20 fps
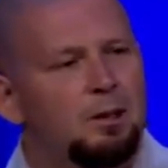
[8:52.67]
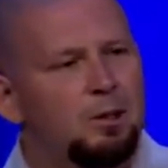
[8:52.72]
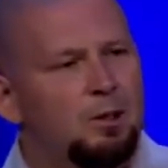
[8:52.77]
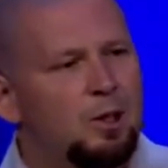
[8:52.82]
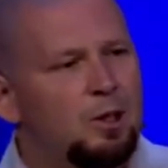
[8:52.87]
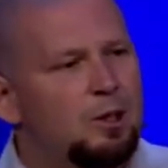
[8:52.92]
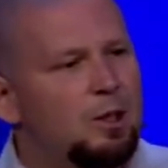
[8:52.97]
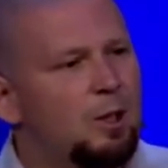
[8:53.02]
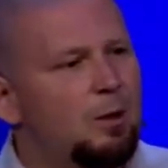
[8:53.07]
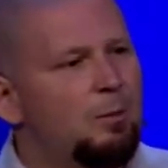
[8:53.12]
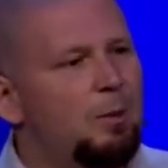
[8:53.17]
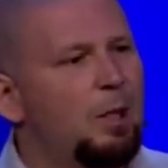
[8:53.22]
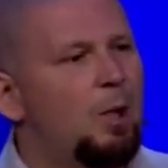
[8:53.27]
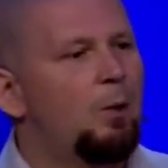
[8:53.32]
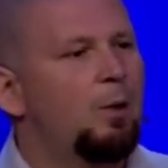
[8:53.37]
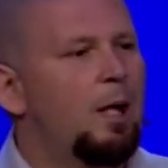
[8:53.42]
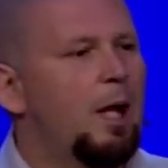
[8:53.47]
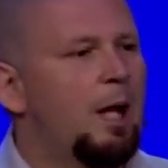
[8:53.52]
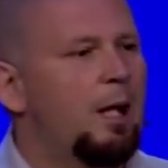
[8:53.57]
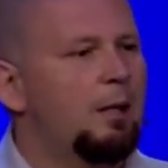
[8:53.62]
just going to be
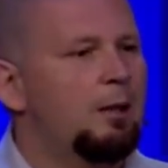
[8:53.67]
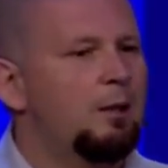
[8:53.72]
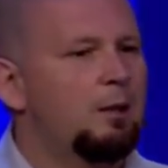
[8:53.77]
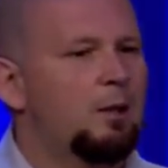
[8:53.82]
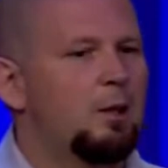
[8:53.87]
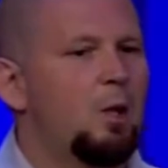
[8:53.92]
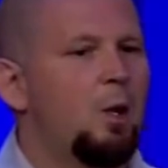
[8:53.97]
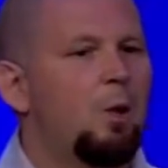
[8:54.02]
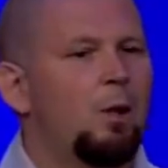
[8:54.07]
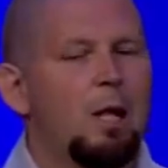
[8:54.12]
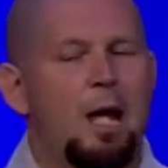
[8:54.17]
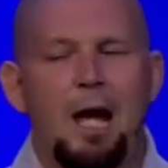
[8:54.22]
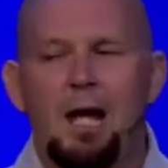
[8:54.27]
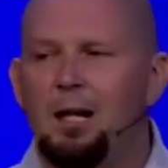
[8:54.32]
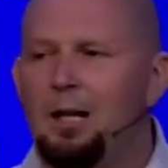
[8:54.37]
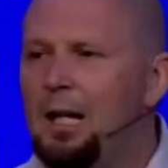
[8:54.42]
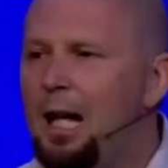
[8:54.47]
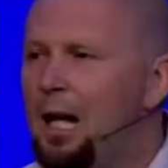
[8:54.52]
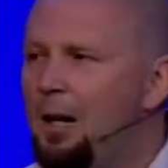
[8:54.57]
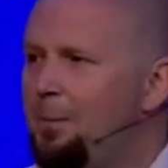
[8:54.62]
okay. You know, a
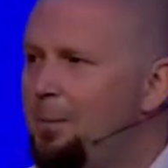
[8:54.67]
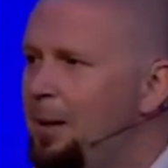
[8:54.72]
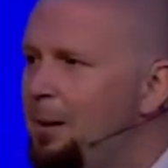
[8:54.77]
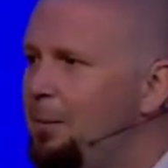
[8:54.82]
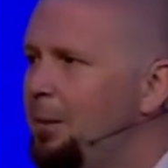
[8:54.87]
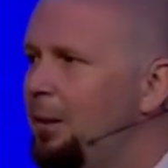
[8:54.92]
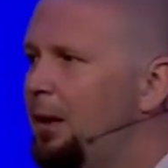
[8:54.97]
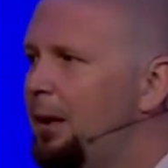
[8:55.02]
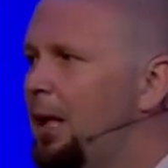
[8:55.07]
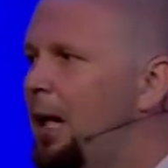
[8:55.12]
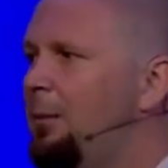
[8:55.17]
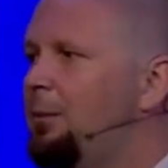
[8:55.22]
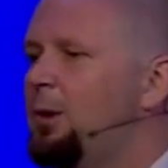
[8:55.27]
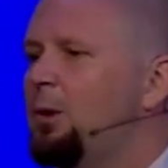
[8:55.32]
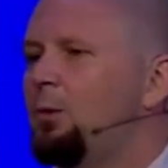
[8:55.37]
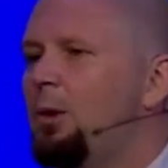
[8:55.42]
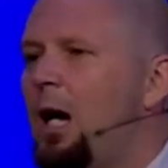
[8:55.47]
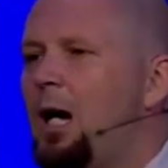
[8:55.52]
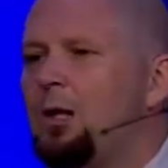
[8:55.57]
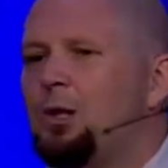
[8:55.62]
lot, a lot of people that come to
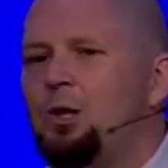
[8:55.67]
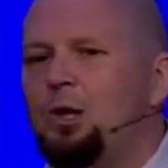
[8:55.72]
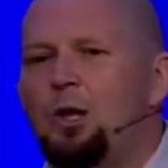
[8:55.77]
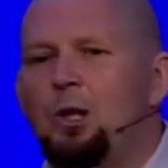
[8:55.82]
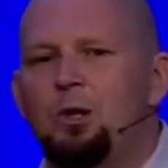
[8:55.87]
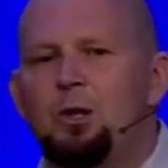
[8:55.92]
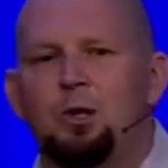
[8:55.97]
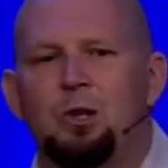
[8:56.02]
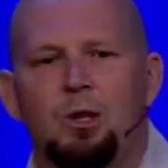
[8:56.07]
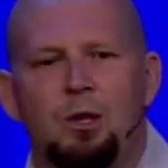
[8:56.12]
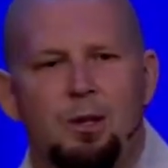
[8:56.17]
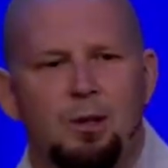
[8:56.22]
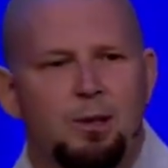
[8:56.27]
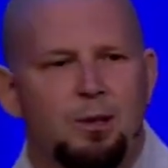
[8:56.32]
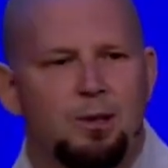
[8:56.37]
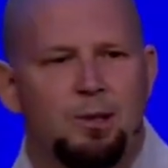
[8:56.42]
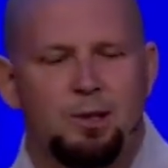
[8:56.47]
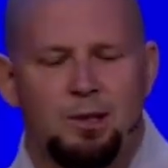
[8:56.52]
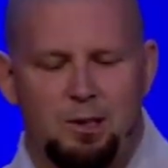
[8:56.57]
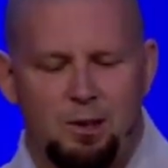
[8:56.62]
the Rock Church
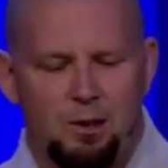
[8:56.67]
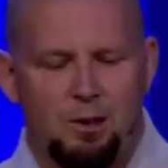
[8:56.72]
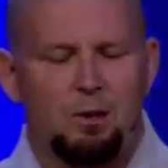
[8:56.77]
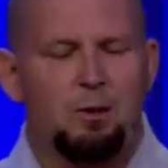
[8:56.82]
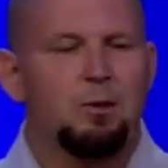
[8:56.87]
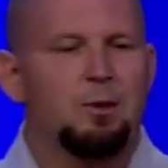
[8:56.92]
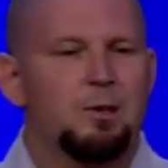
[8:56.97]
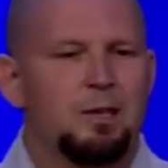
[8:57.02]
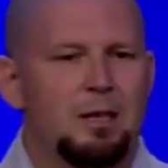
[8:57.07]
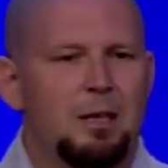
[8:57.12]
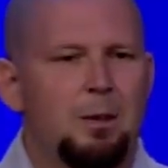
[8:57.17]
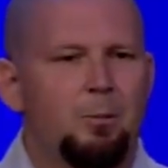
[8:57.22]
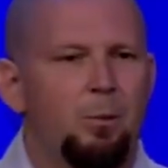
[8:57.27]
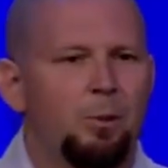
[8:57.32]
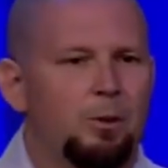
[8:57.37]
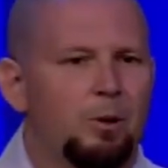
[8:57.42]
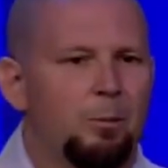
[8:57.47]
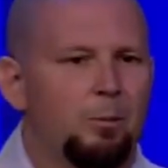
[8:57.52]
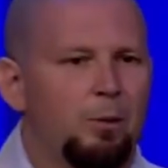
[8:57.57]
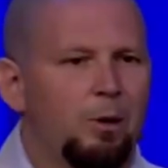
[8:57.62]
still sleep
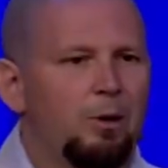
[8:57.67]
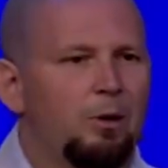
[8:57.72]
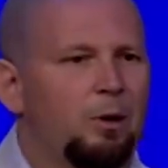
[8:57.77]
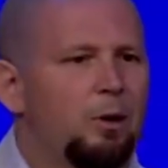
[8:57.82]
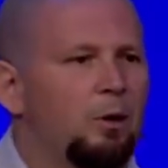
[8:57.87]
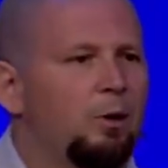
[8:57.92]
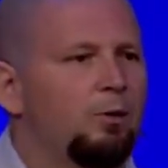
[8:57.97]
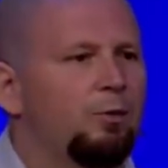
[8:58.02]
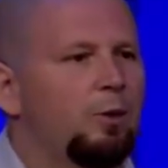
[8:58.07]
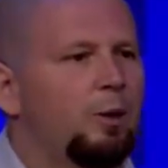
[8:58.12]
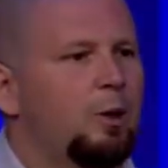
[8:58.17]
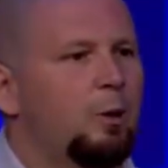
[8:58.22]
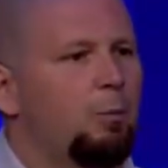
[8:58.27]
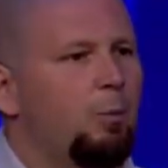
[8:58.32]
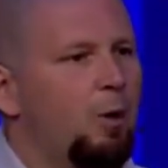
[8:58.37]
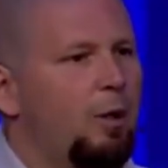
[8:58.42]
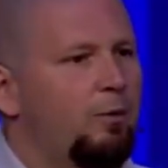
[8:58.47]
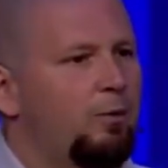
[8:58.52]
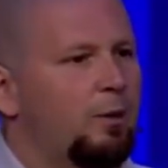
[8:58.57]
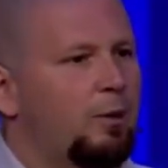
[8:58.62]
with their girlfriend or
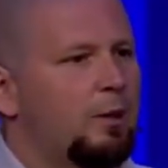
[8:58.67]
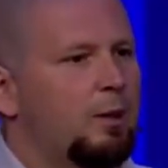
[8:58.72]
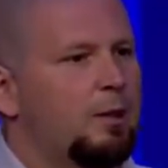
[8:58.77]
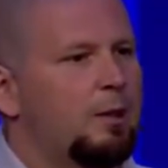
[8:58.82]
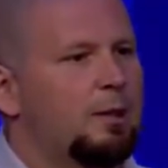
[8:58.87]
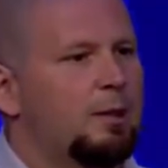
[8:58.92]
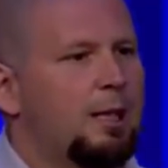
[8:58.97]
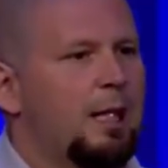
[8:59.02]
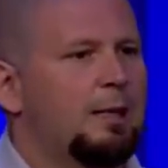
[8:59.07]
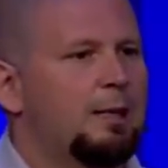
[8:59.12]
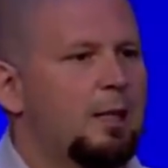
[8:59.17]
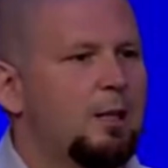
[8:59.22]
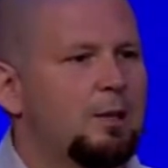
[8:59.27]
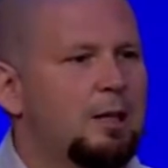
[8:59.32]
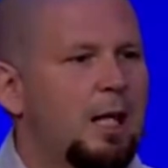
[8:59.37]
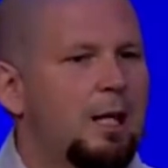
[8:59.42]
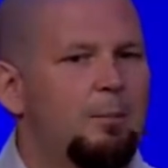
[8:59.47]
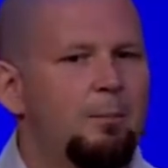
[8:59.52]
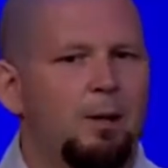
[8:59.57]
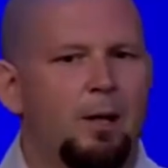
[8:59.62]
boyfriend, sex
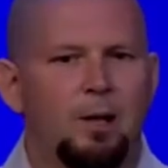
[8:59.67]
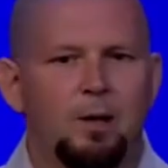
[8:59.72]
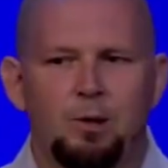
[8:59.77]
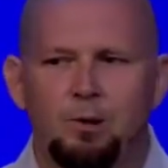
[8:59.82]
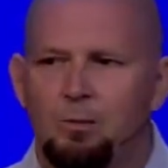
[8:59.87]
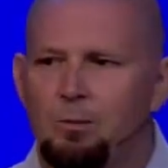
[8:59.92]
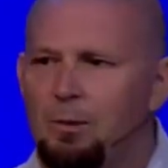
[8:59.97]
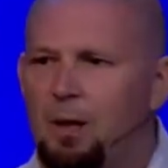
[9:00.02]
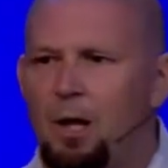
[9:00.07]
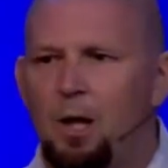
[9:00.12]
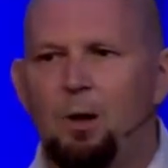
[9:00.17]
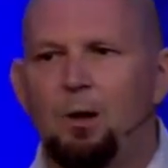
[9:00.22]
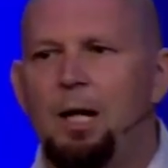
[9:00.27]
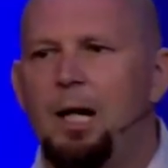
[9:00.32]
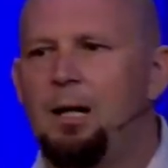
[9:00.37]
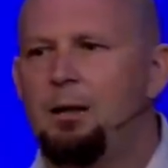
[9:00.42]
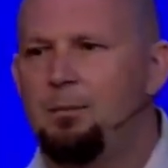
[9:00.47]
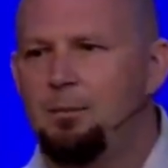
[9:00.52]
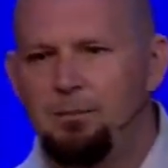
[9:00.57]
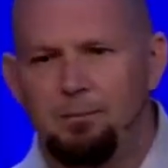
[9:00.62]
outside of marriage.
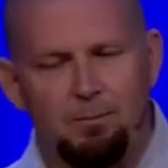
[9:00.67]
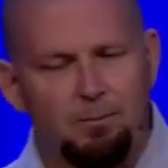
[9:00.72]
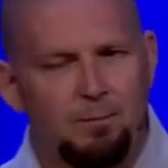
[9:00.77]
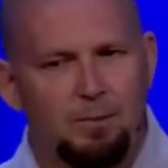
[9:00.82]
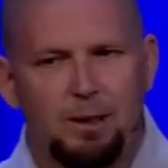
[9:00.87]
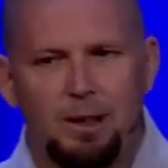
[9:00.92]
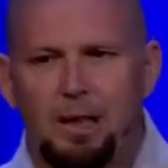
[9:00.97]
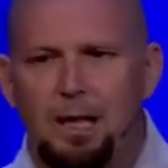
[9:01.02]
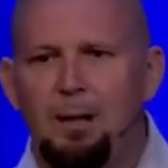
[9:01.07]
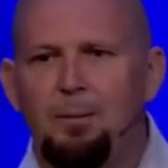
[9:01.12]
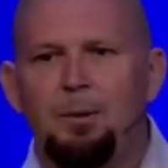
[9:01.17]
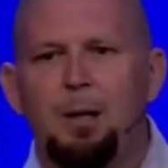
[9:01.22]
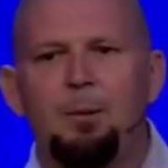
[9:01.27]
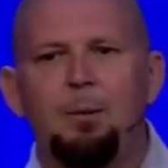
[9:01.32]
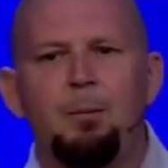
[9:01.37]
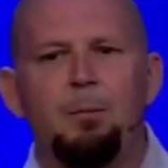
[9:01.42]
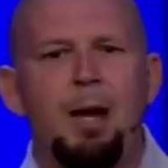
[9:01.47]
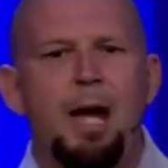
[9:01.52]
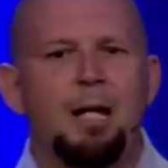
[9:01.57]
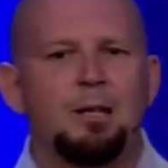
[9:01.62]
Okay? Keep
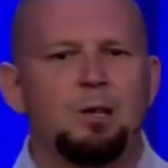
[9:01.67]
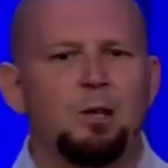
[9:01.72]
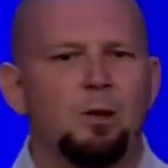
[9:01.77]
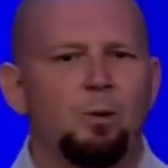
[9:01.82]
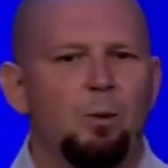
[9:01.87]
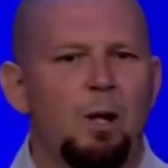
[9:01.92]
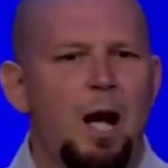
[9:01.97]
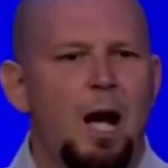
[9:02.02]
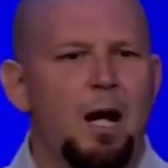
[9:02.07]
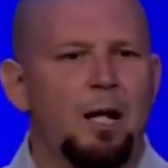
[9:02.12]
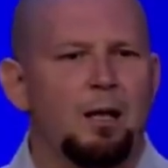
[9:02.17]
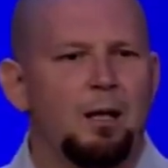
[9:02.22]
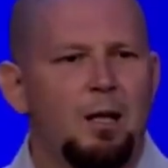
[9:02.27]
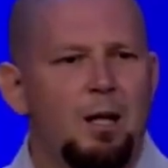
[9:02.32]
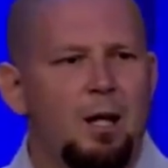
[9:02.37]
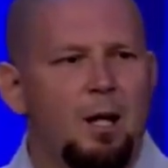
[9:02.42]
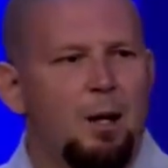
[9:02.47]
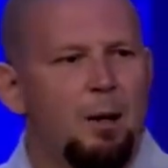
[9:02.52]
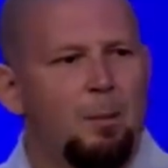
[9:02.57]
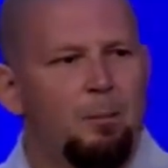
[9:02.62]
coming back to the Rock
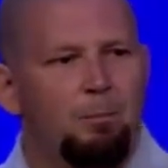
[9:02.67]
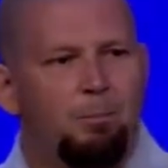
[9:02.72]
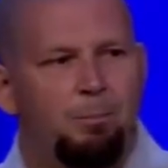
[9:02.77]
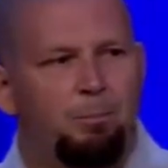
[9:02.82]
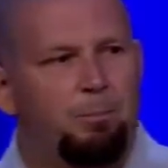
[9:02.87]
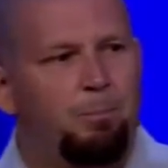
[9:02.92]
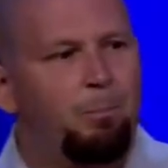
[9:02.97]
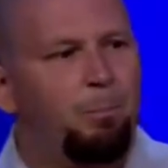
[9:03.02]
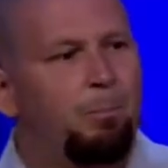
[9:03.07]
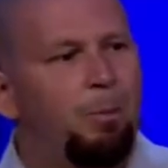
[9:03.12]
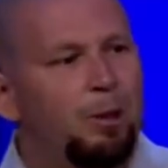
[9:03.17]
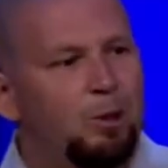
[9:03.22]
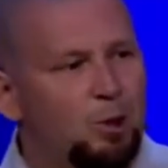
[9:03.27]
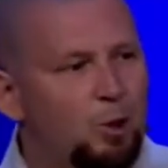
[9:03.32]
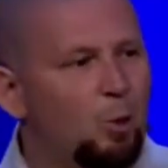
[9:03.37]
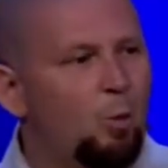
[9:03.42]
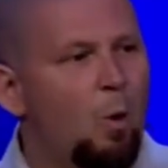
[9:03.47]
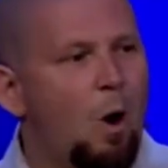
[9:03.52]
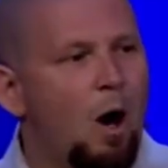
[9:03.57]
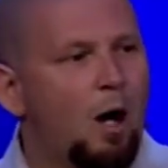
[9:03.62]
but
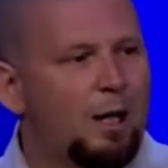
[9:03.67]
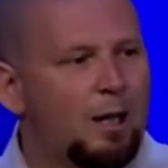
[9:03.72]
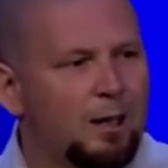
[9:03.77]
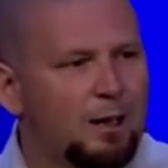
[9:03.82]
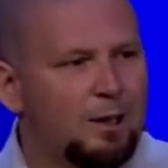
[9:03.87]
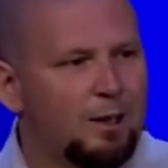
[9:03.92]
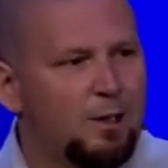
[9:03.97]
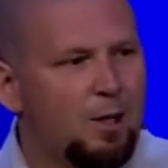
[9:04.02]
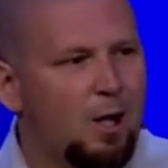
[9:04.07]
you're walking in